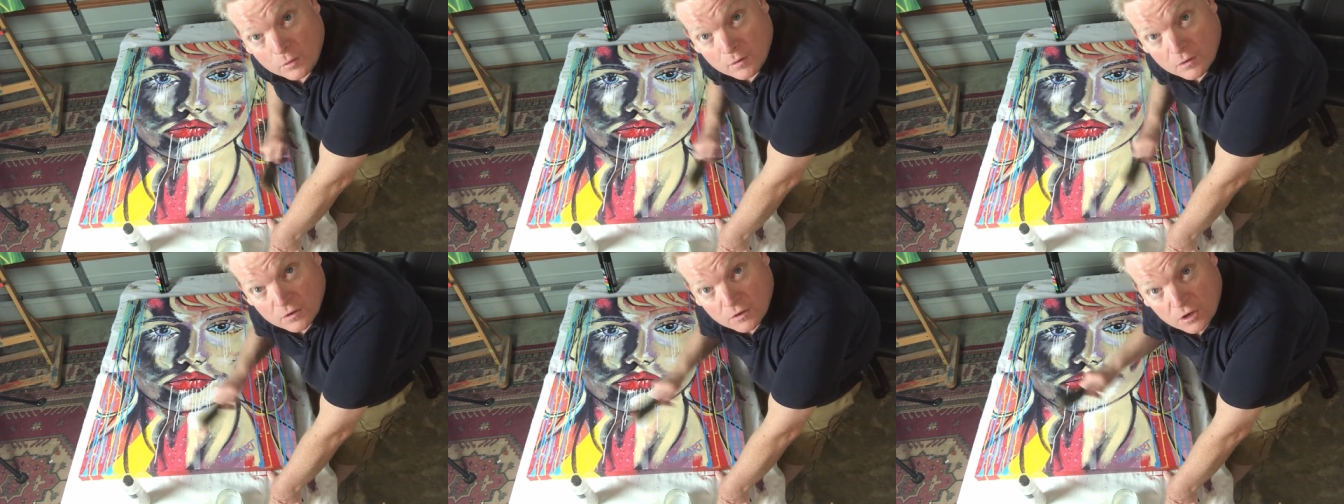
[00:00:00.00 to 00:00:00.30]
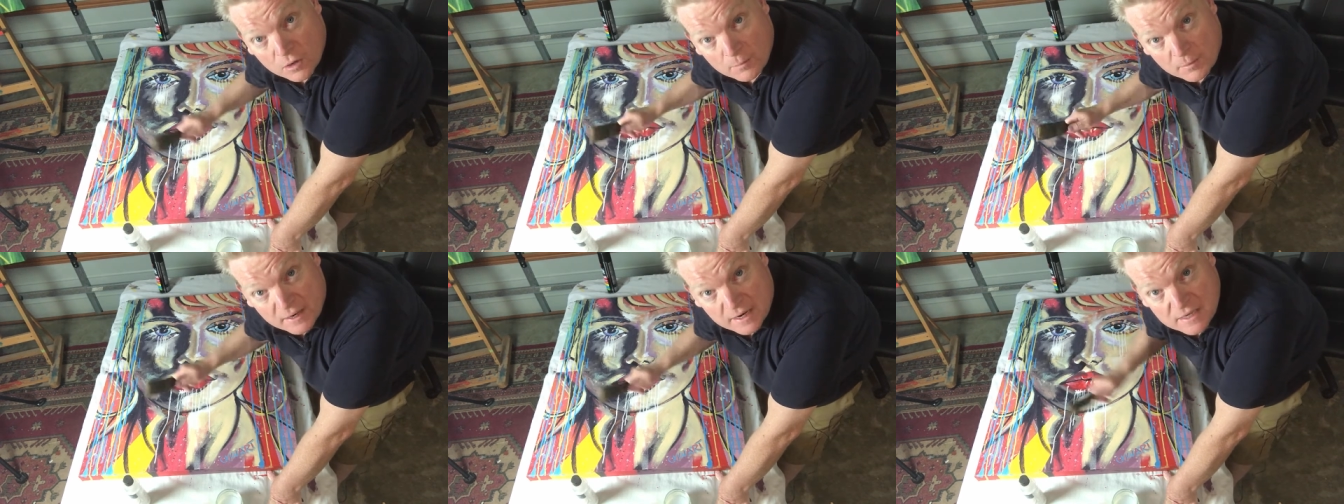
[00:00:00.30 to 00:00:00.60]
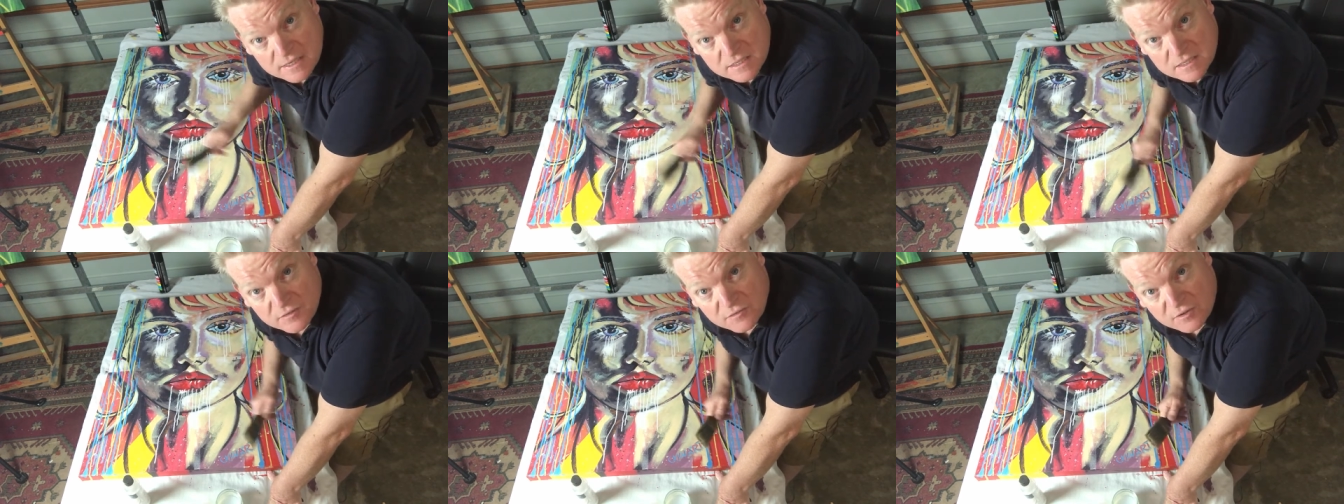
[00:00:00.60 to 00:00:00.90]

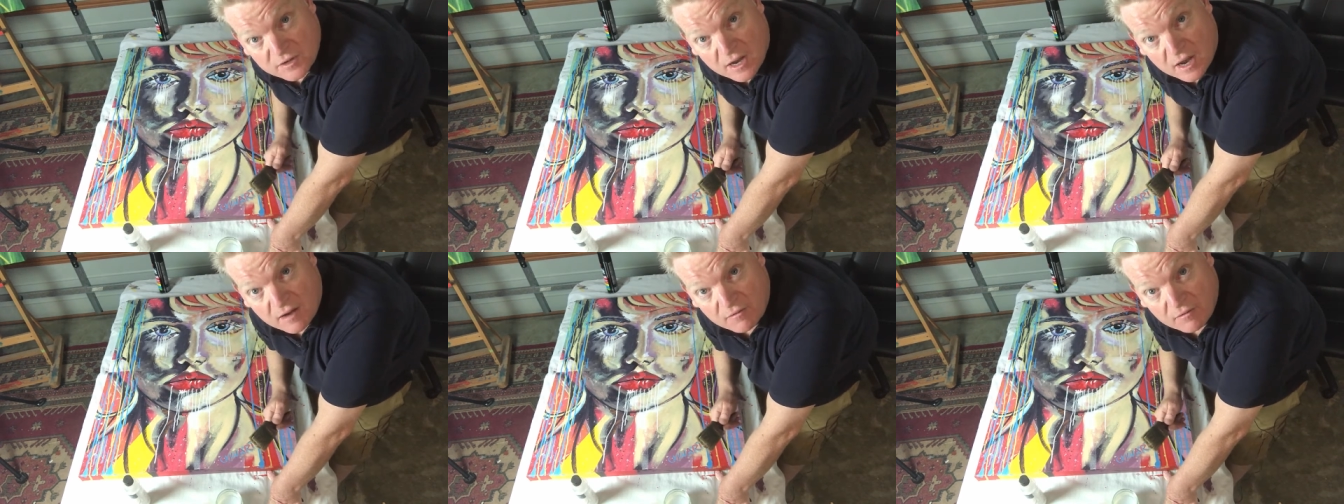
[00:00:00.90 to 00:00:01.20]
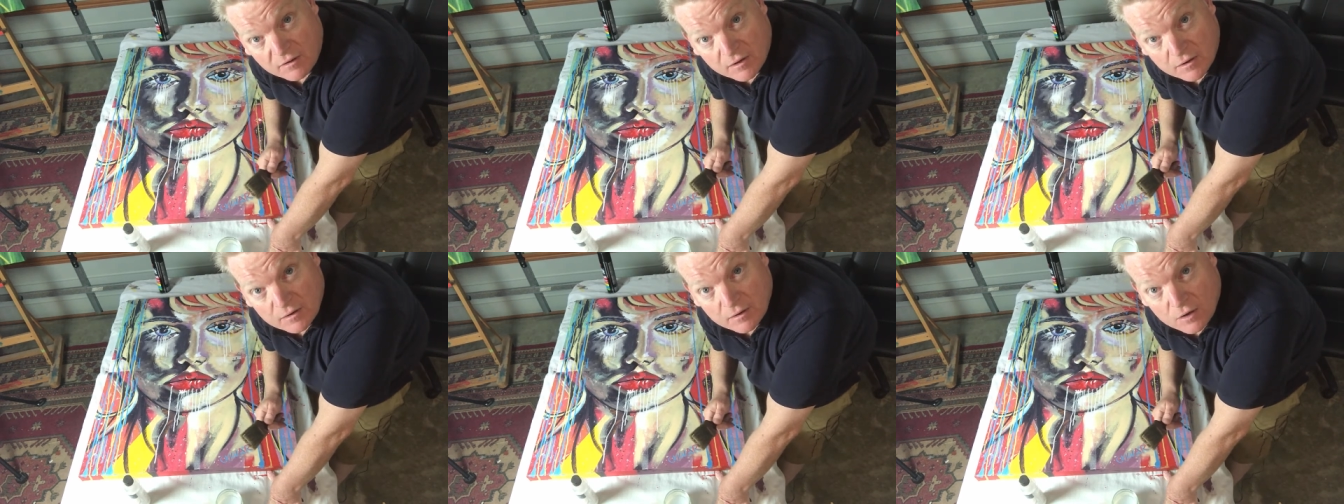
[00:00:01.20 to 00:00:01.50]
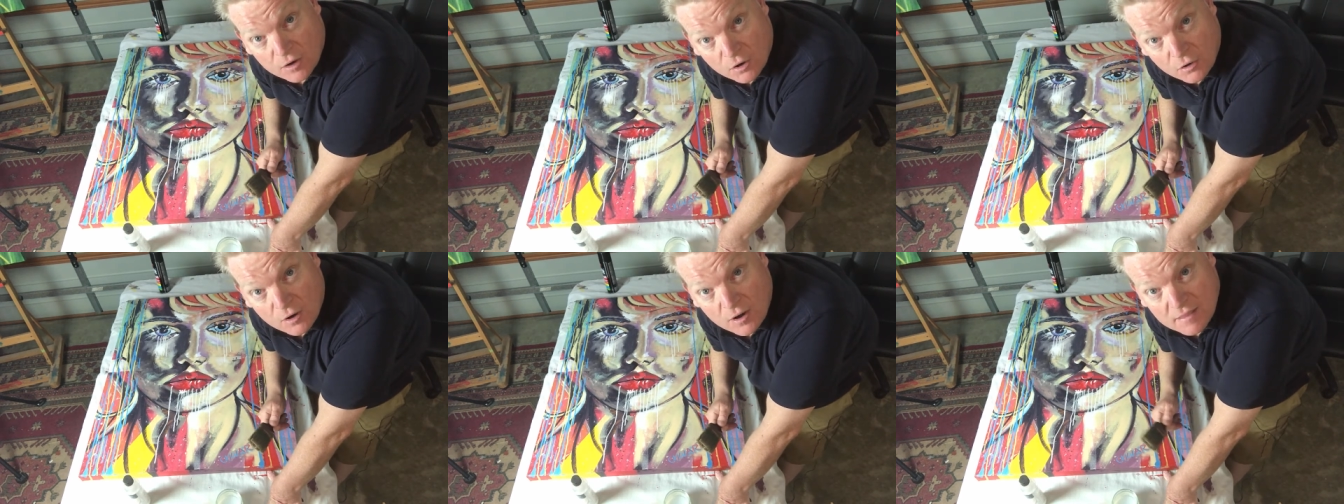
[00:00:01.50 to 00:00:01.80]
comprehensive cover.
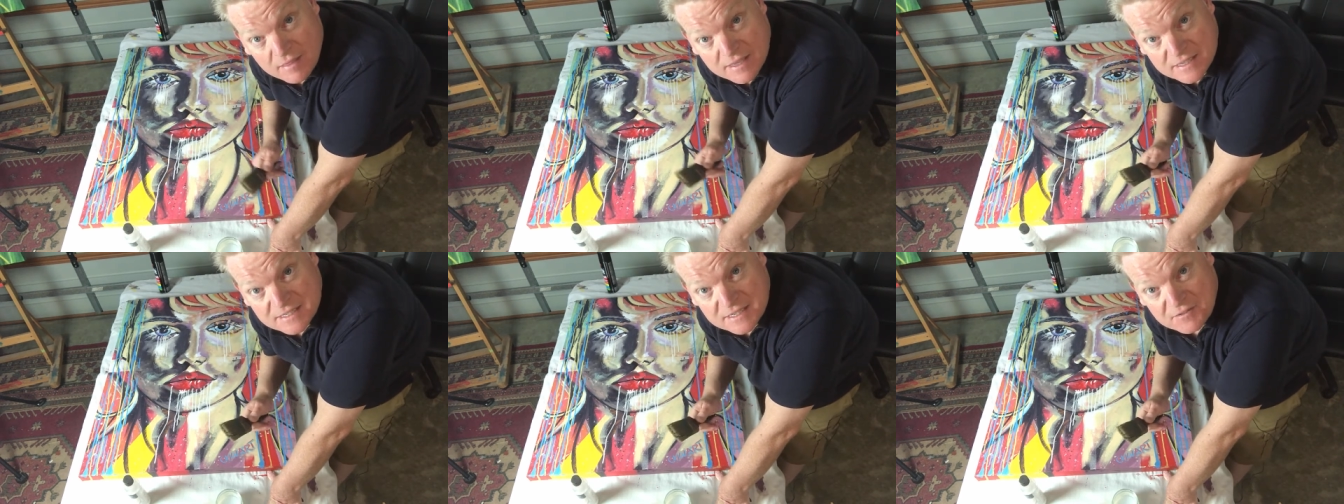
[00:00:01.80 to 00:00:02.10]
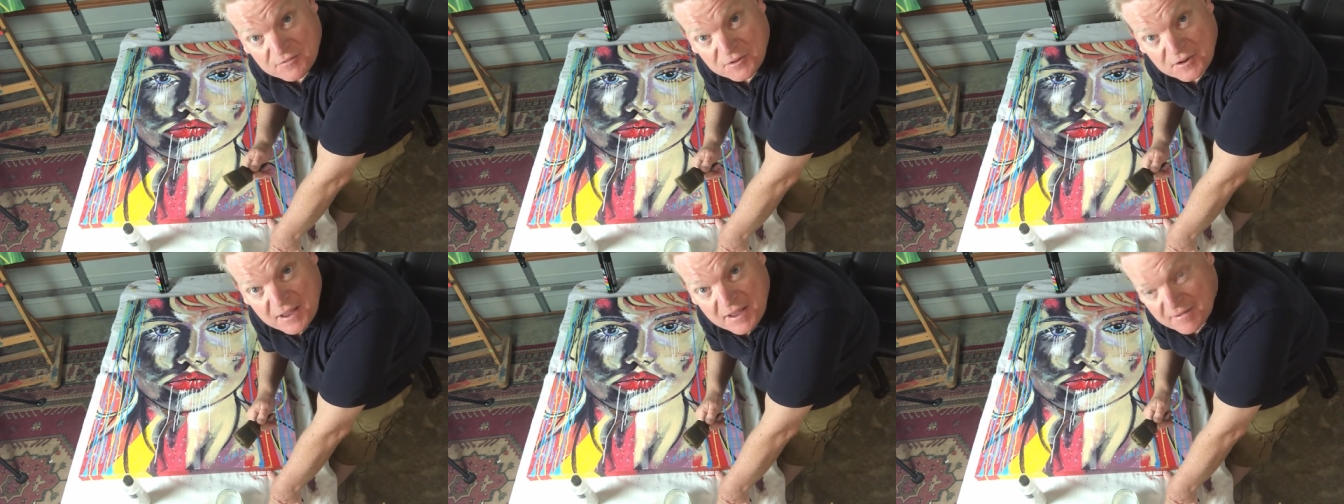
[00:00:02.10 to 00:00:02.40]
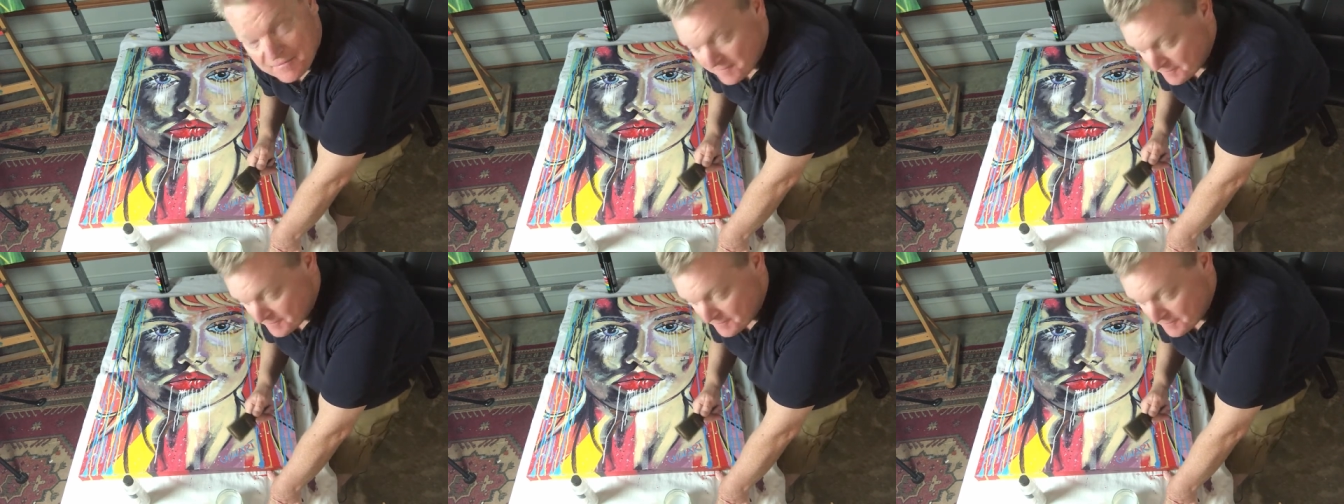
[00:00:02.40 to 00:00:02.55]
All right, that's it for now.